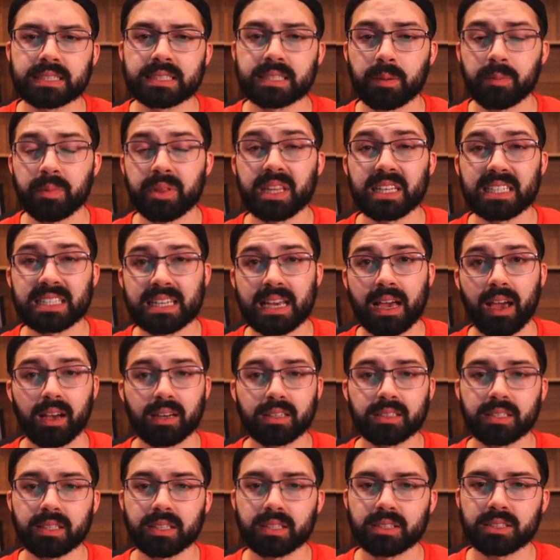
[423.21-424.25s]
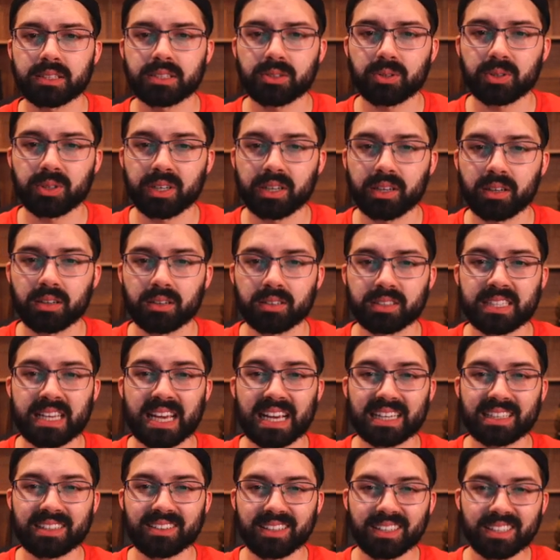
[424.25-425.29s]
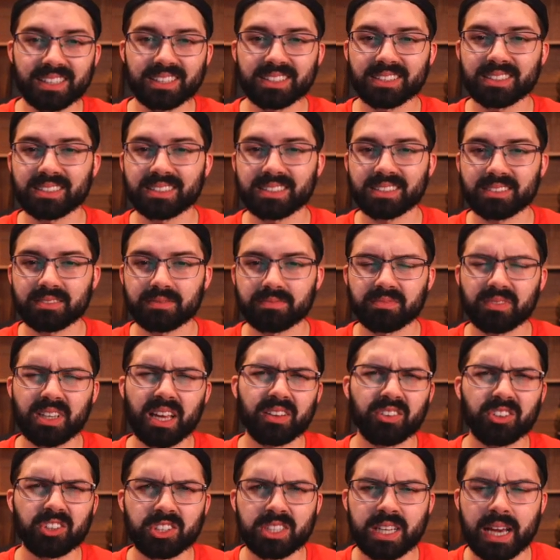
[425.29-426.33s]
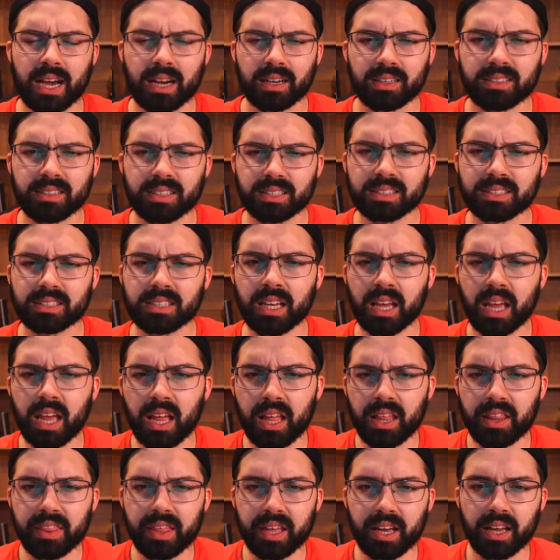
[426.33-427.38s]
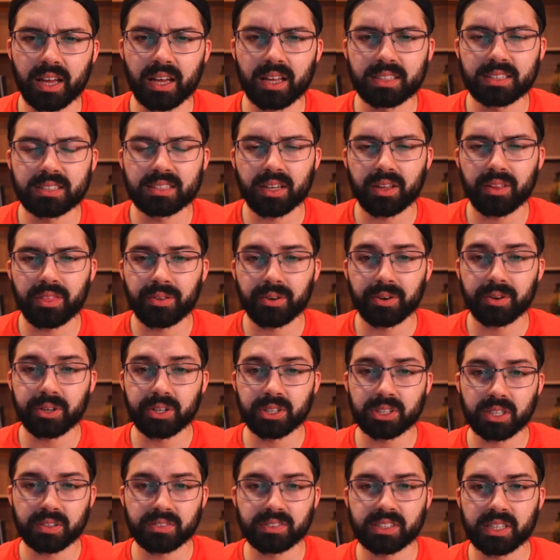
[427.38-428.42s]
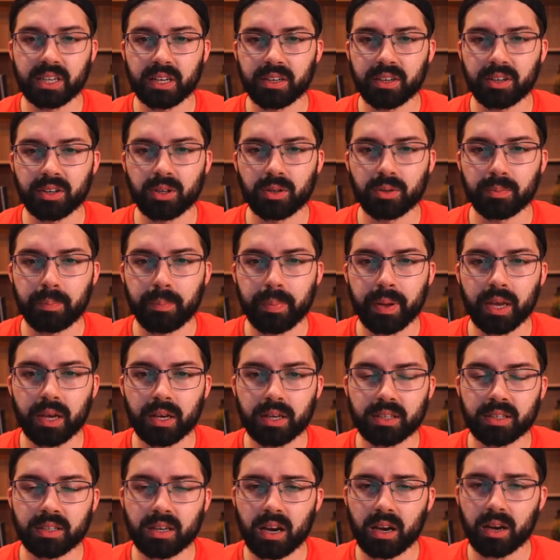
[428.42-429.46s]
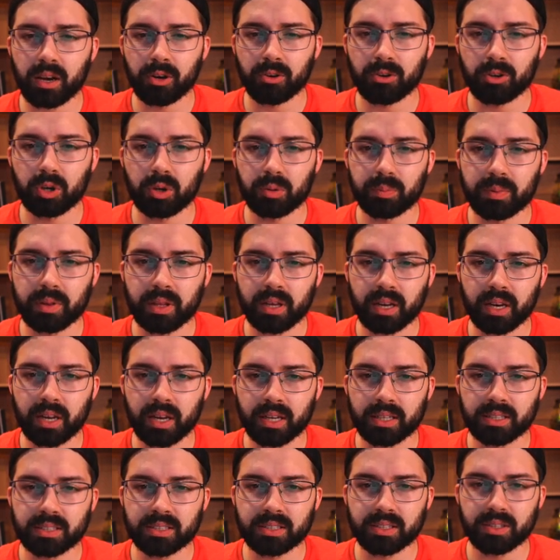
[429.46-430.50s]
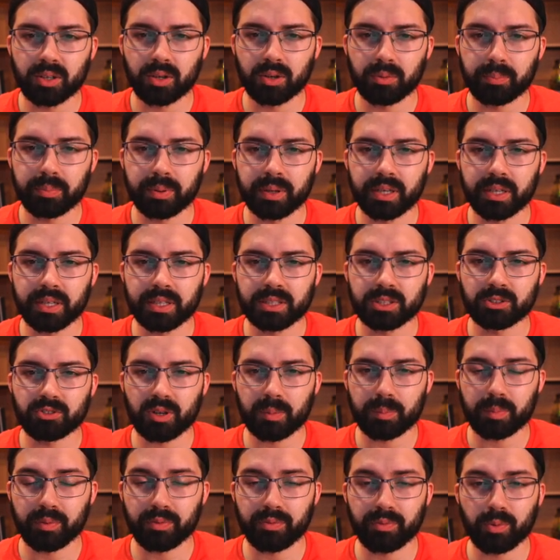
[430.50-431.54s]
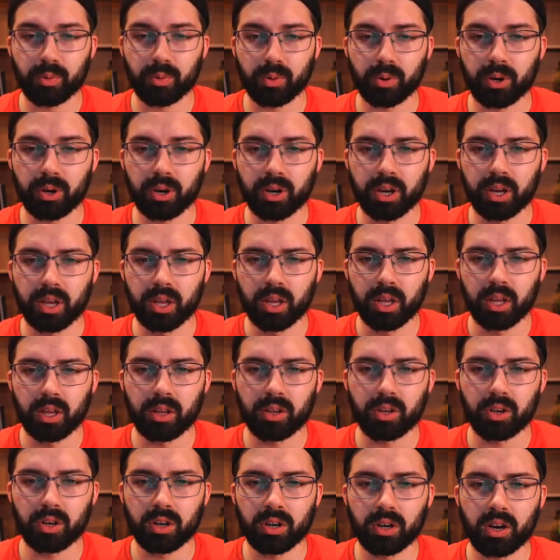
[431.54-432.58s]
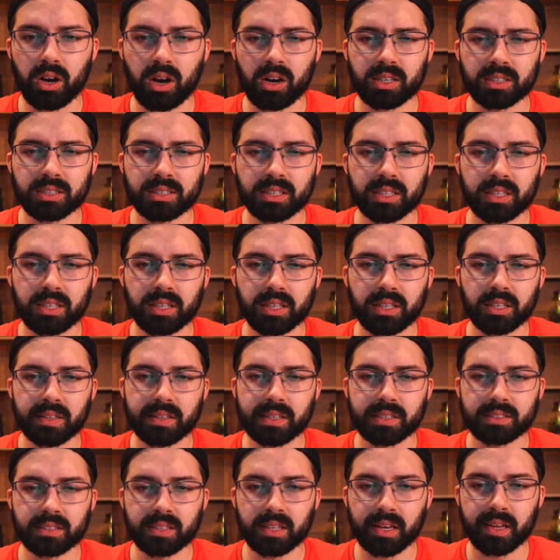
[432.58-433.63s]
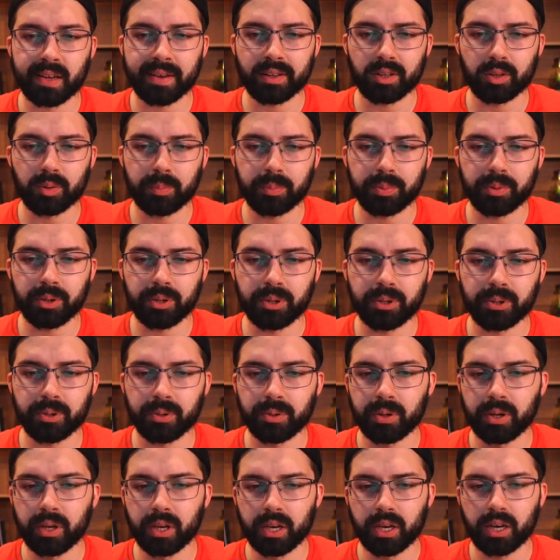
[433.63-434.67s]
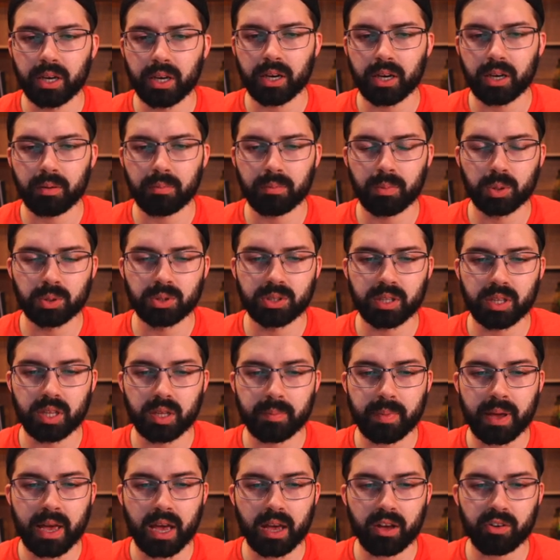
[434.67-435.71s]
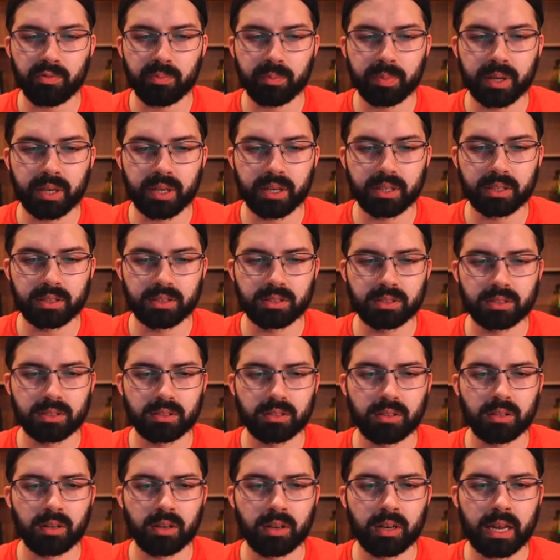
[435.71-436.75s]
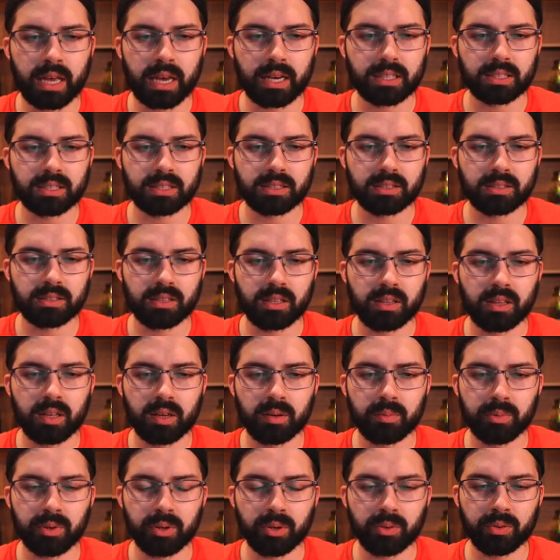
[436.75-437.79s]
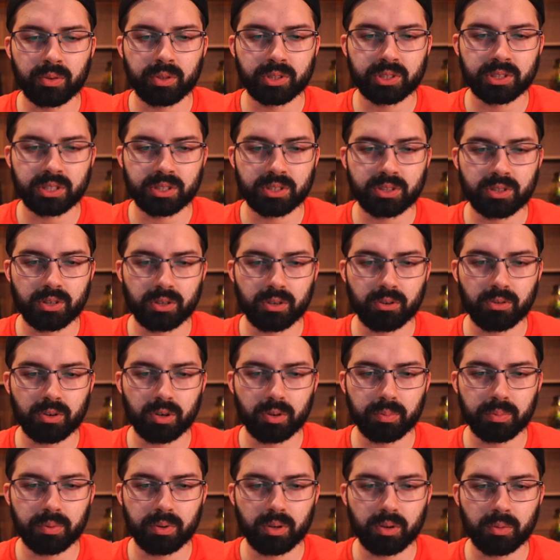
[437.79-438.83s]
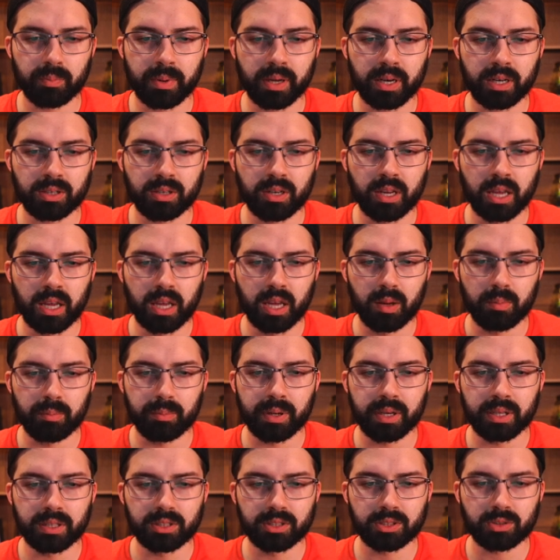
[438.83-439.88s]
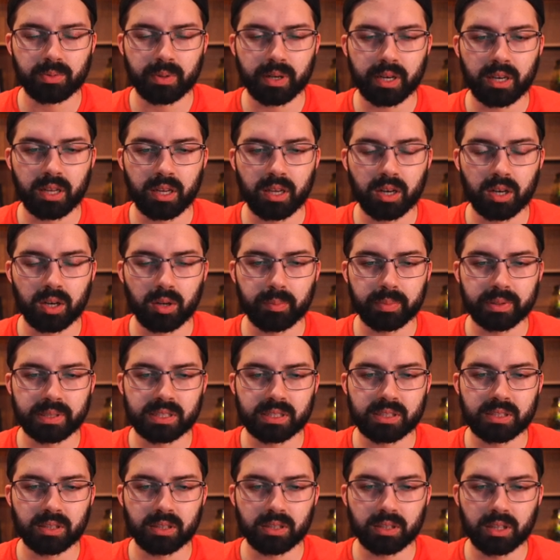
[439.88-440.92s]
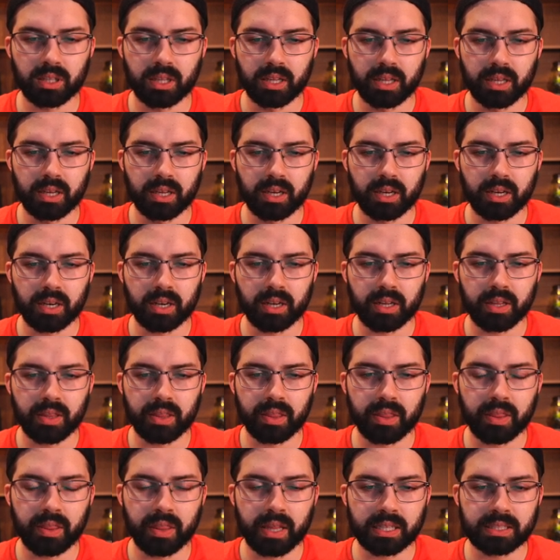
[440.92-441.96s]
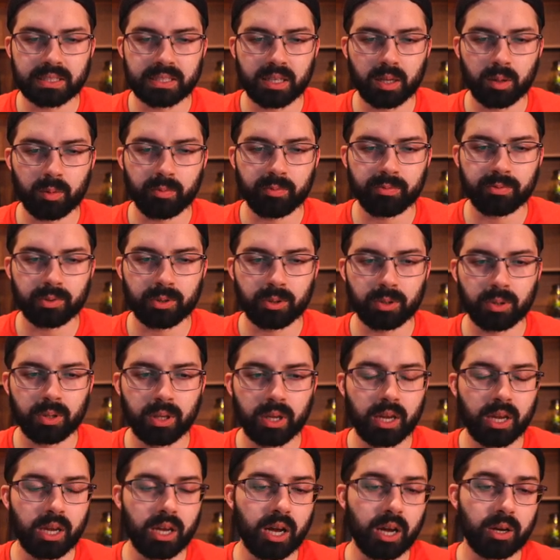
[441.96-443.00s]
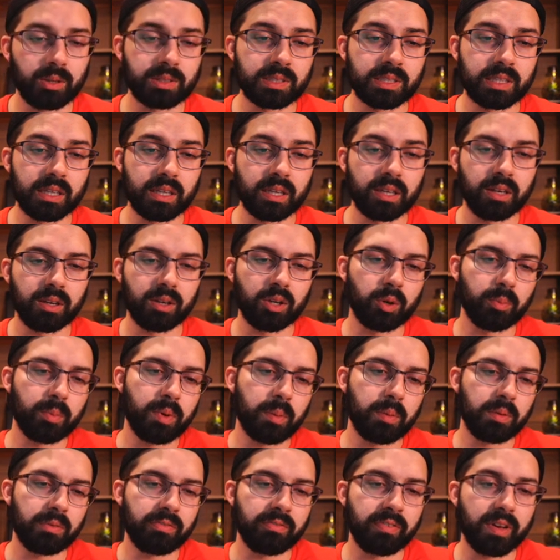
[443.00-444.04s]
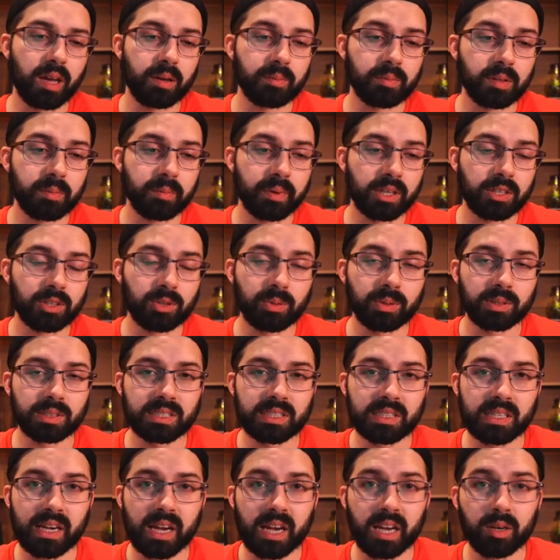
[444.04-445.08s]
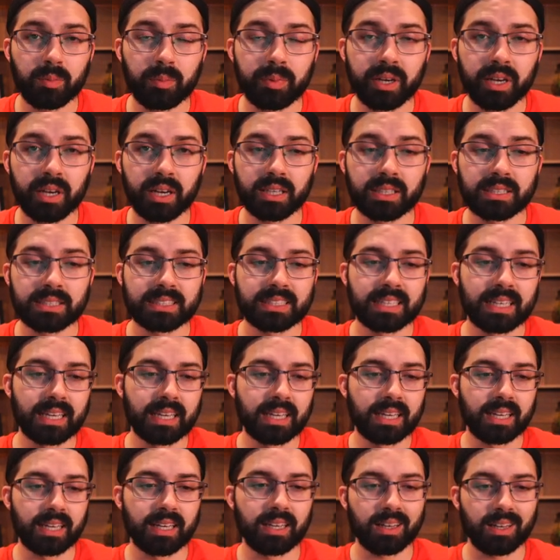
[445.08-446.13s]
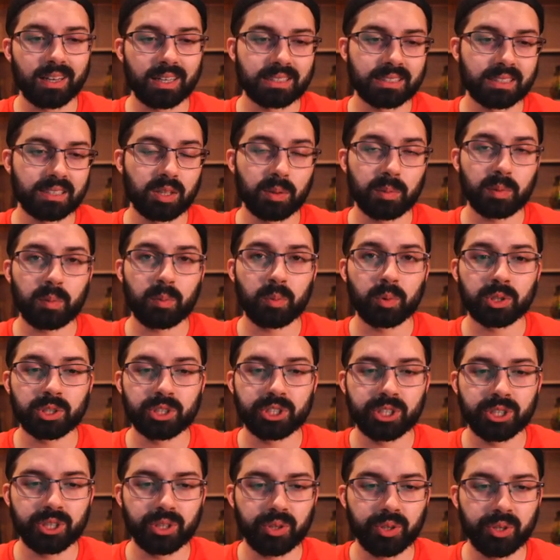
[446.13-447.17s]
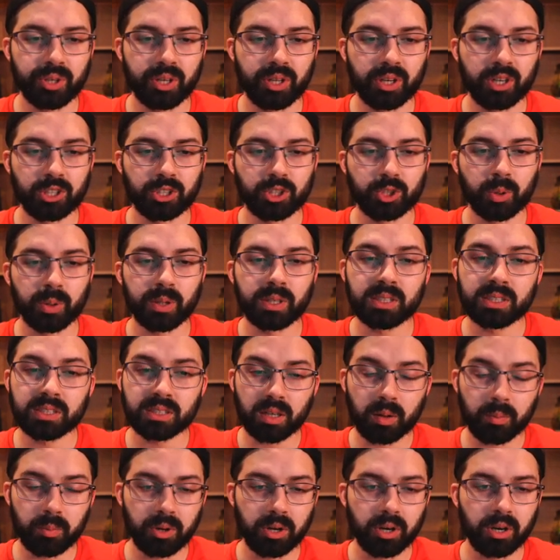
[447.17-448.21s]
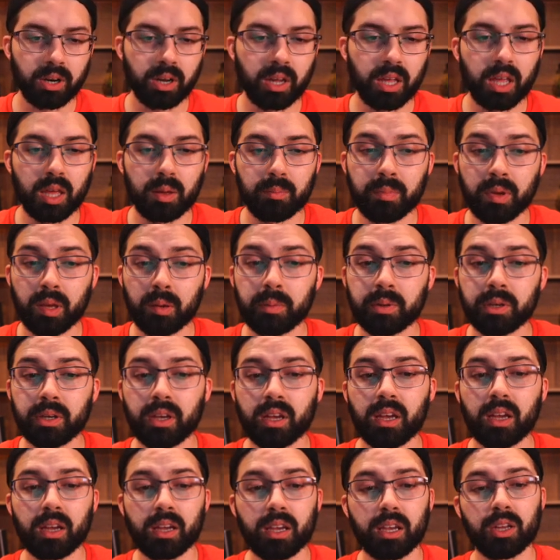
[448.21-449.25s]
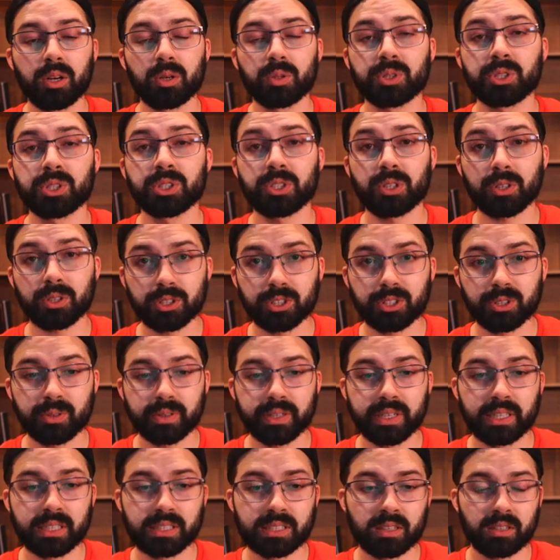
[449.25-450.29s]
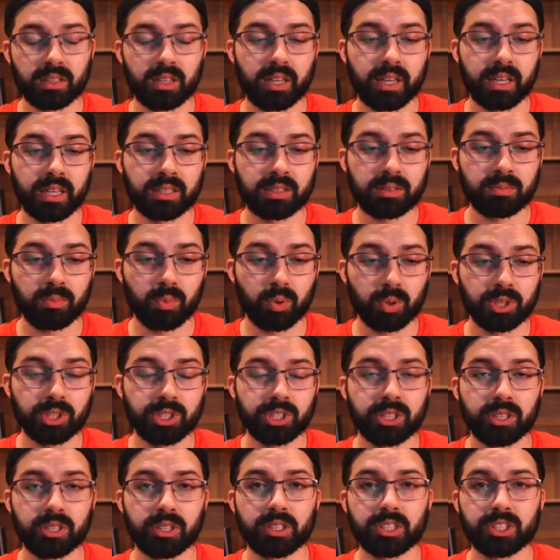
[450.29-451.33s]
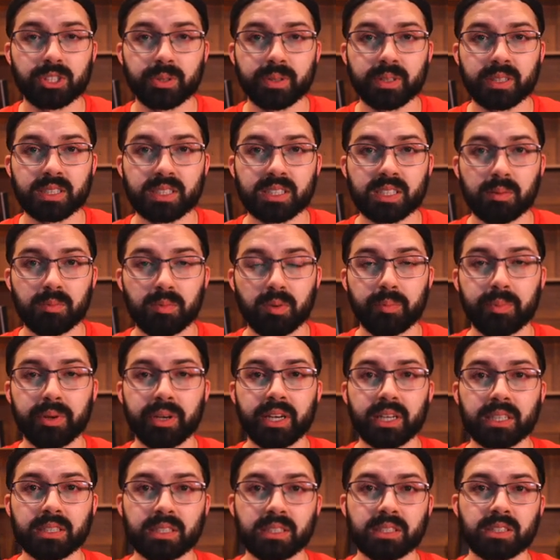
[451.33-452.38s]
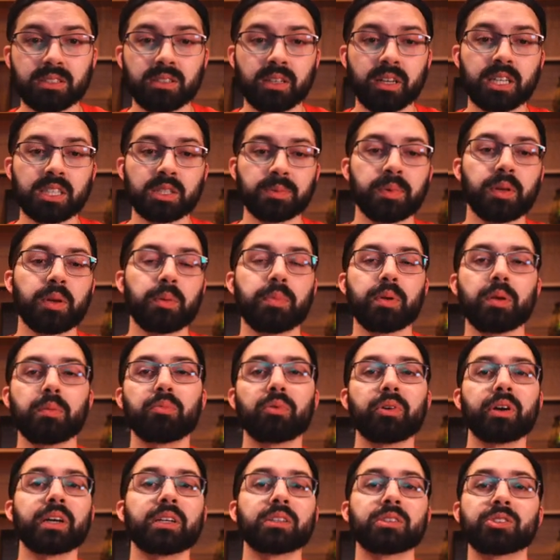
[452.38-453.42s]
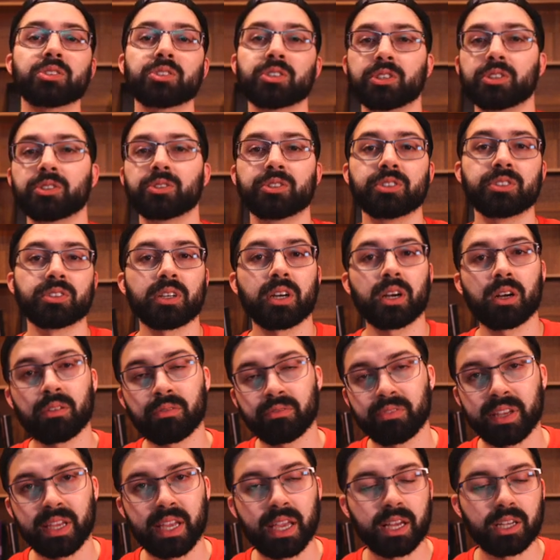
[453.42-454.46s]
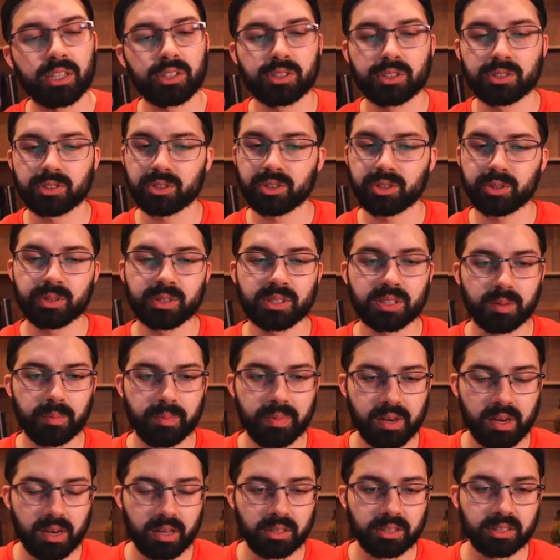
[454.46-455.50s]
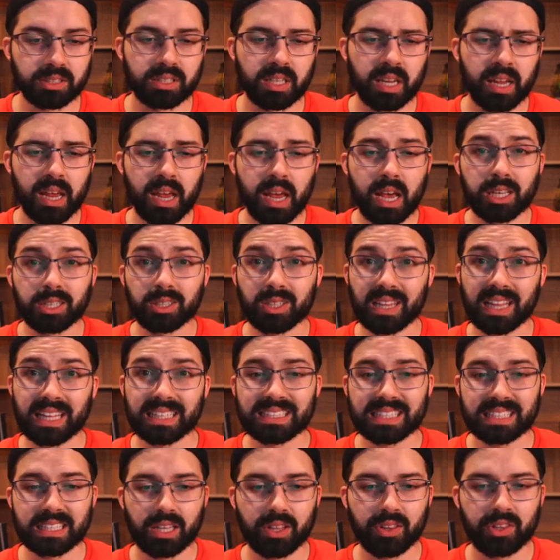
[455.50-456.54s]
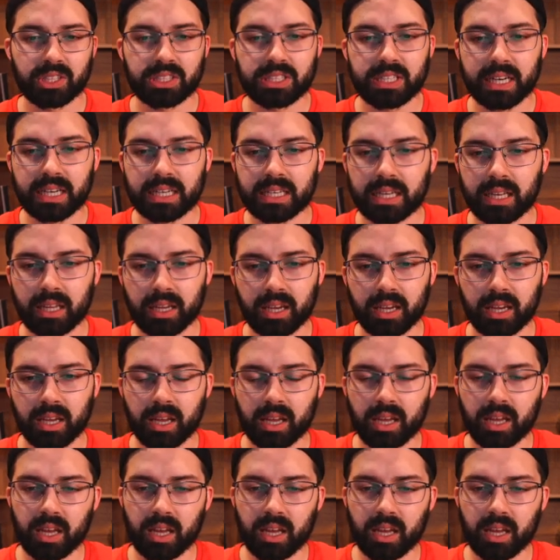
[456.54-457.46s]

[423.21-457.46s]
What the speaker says: Some of the tactics or techniques, yeah, they're tactics that third years have said, you know, pick a group that has, you know, peds right before your OSCE. That's going to help you. Most of them have peds next to them, you know, their sister group, you know, minute peds is right here, but still, that's helpful. I was thinking, you know, maybe family med towards the end, because it's a little bit more chill. You can enjoy summer. Maybe, you know, surgery is more chill during the summer, because it's not as many people getting surgeries or out on vacations or doing something else. So that's another technique.